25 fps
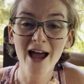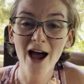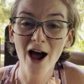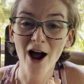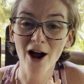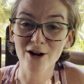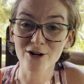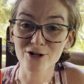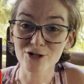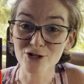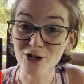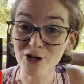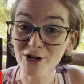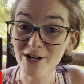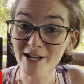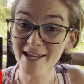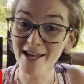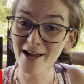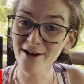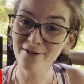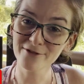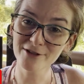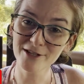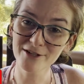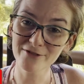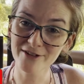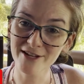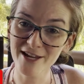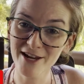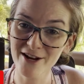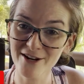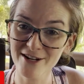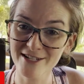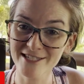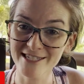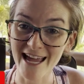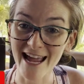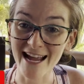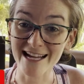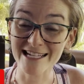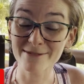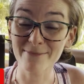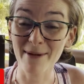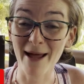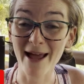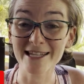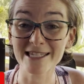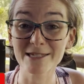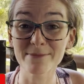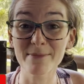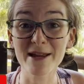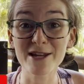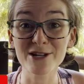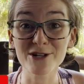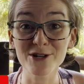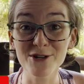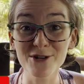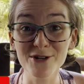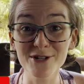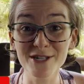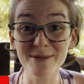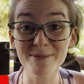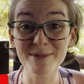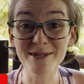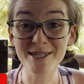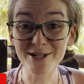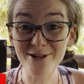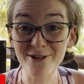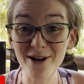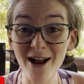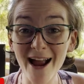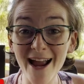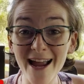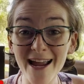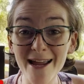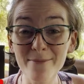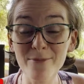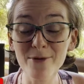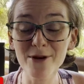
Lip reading: our journey of living here as expats, make sure you subscribe.